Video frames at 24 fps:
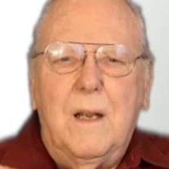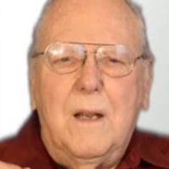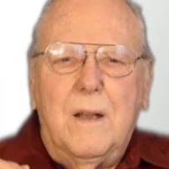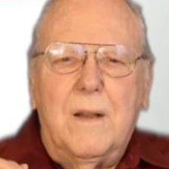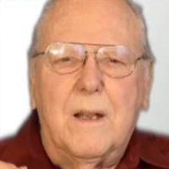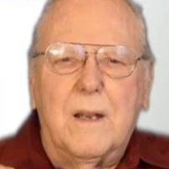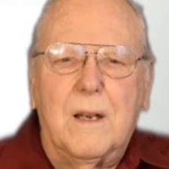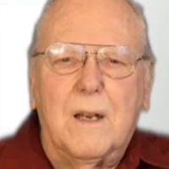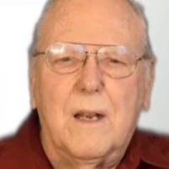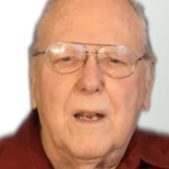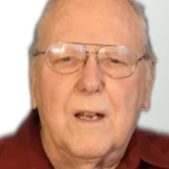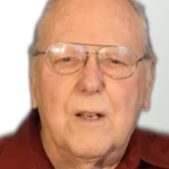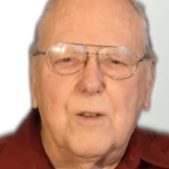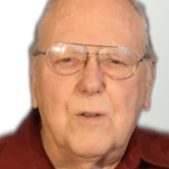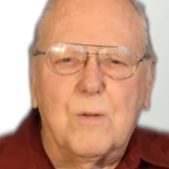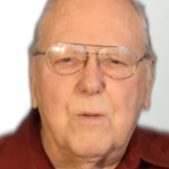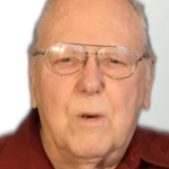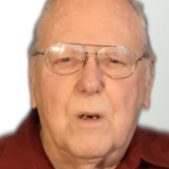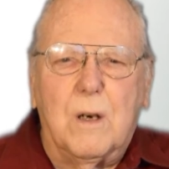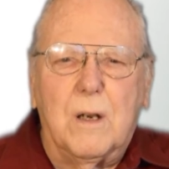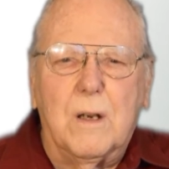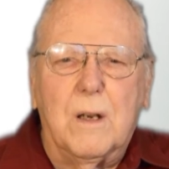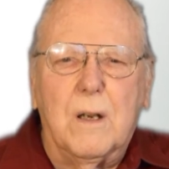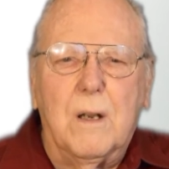that gets
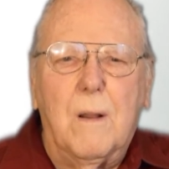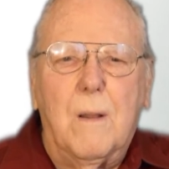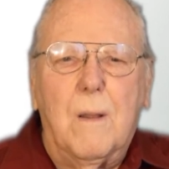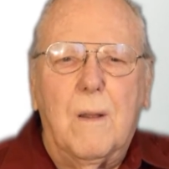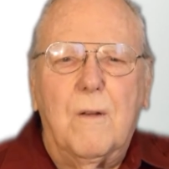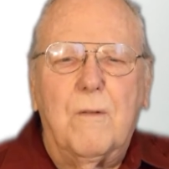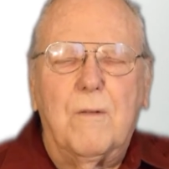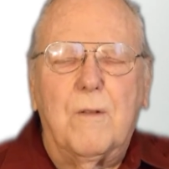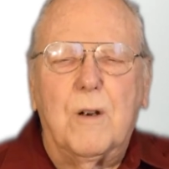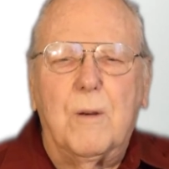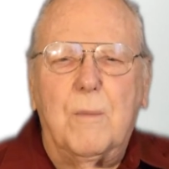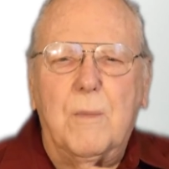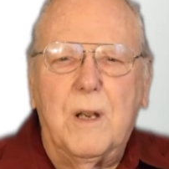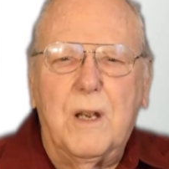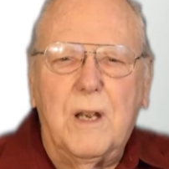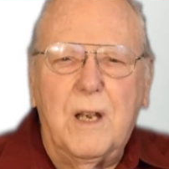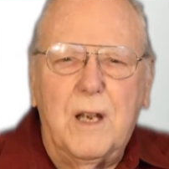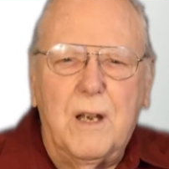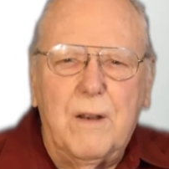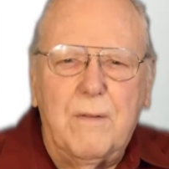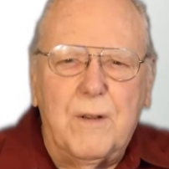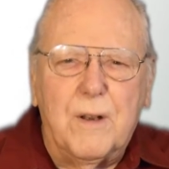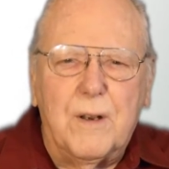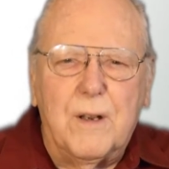one from
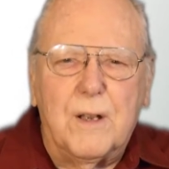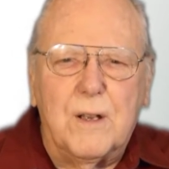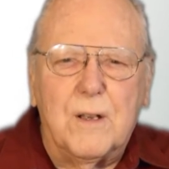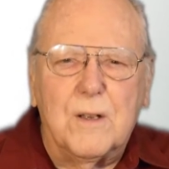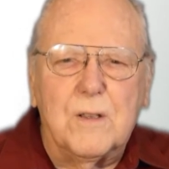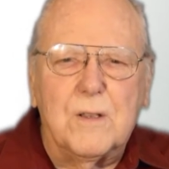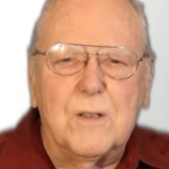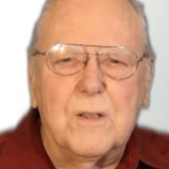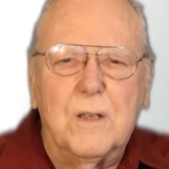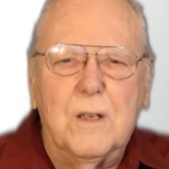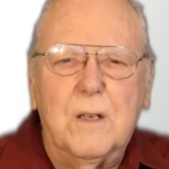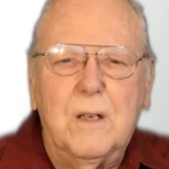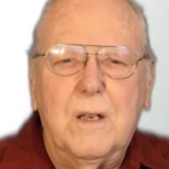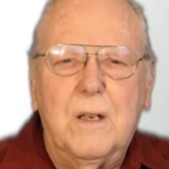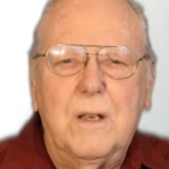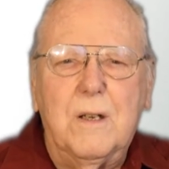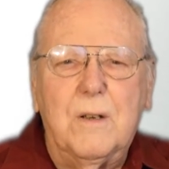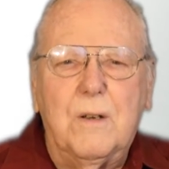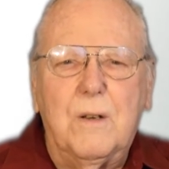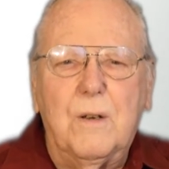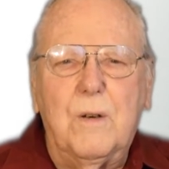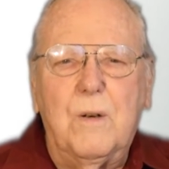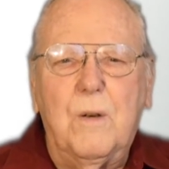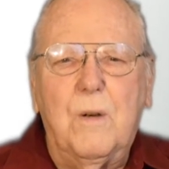evidence
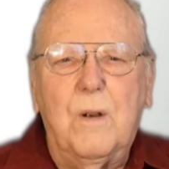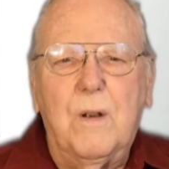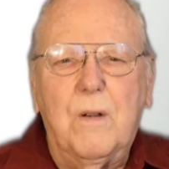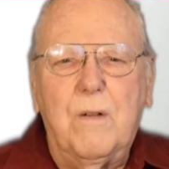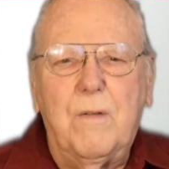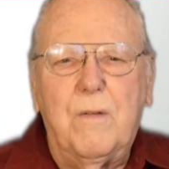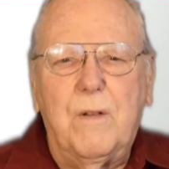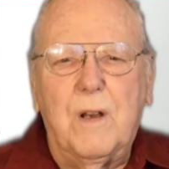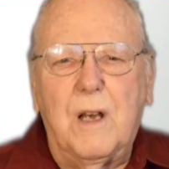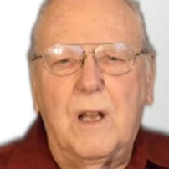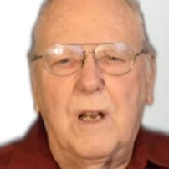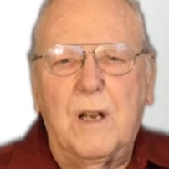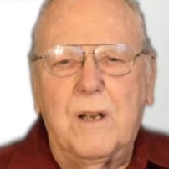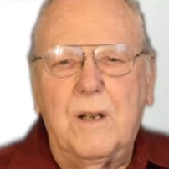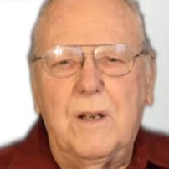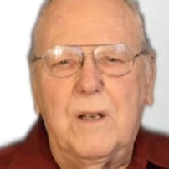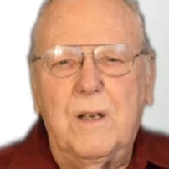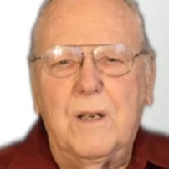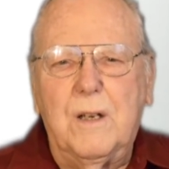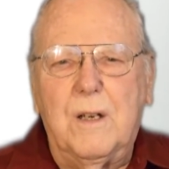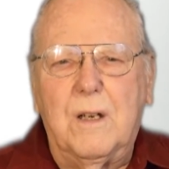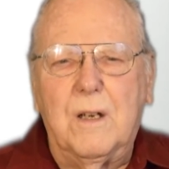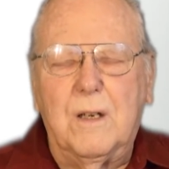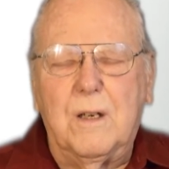to valid
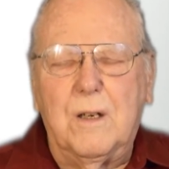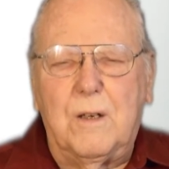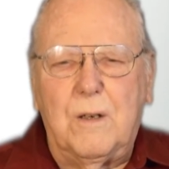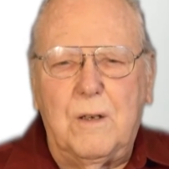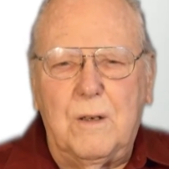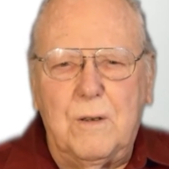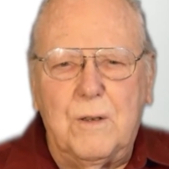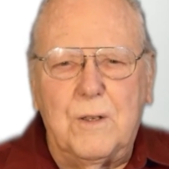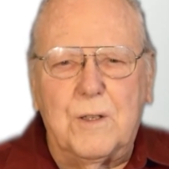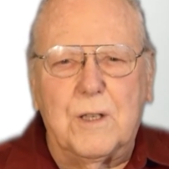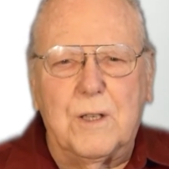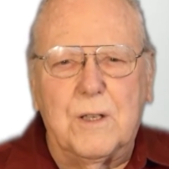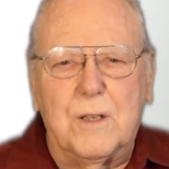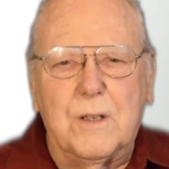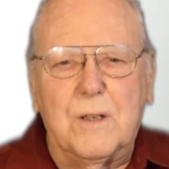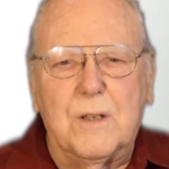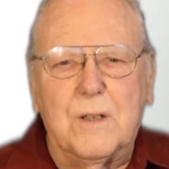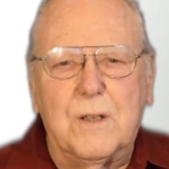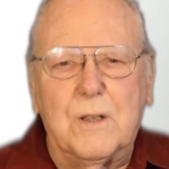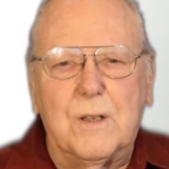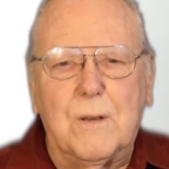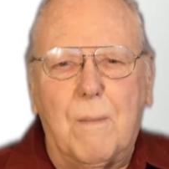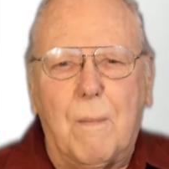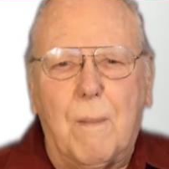
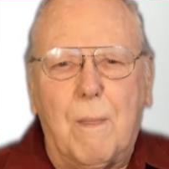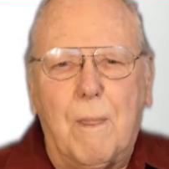conclusions.